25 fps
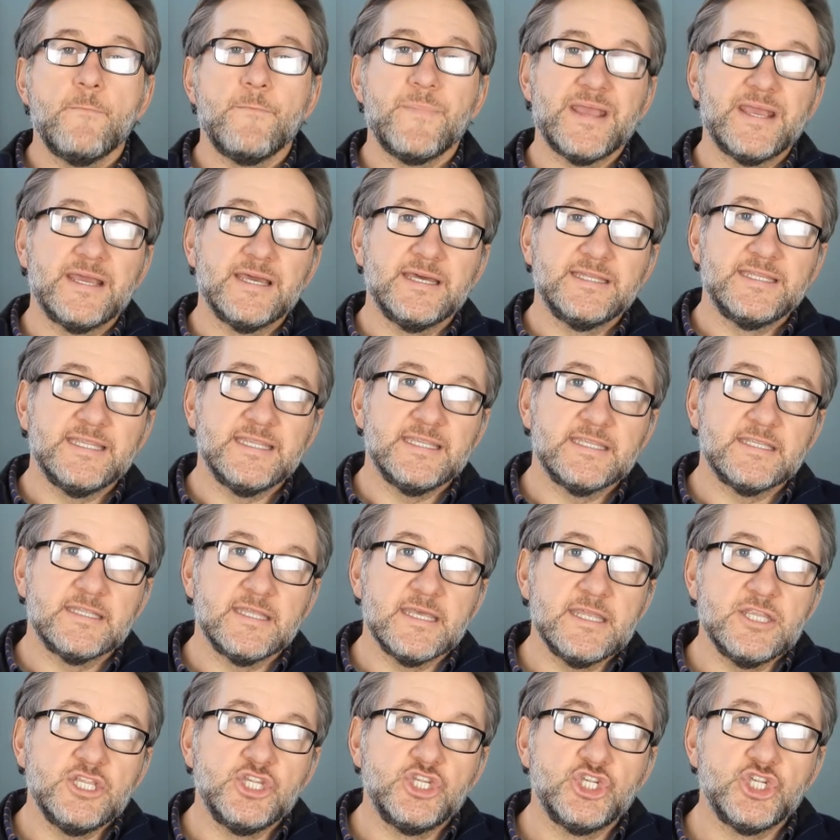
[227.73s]
because it's
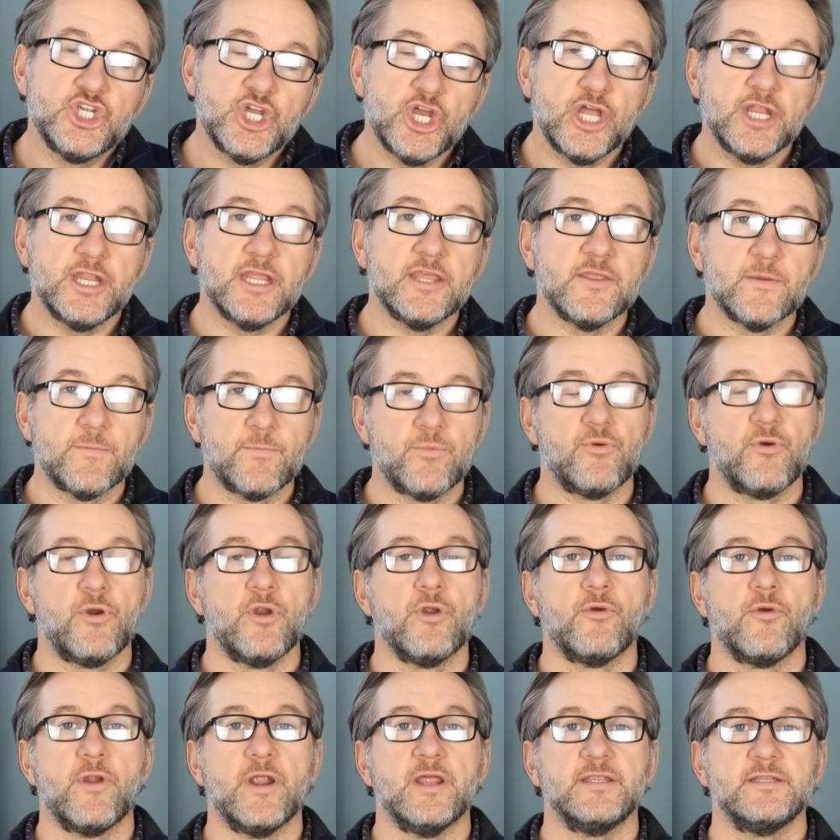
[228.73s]
the journey, the
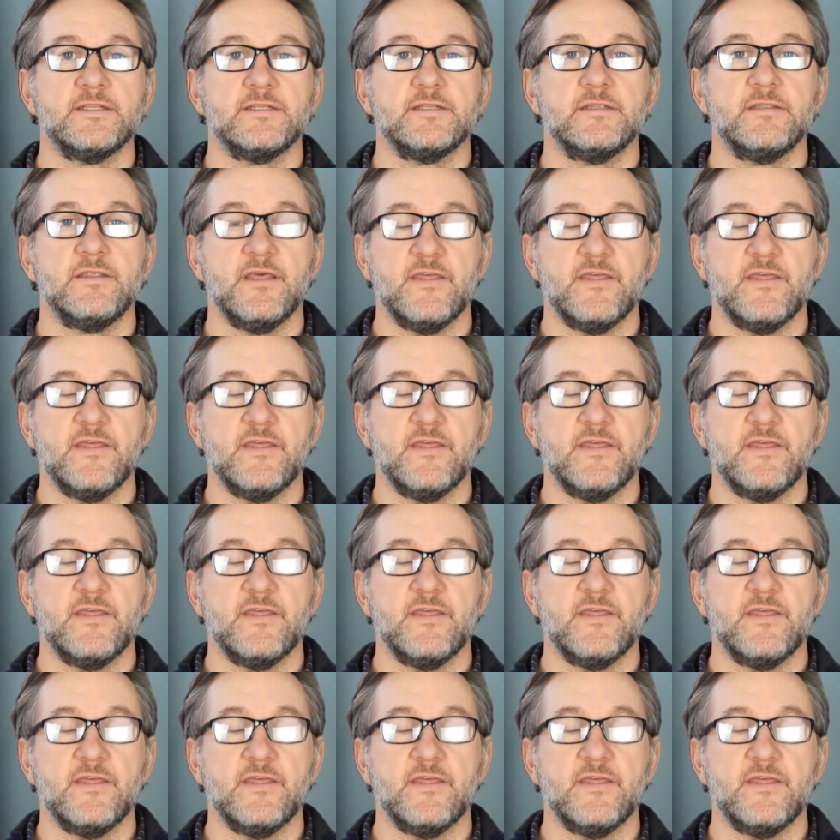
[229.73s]
progress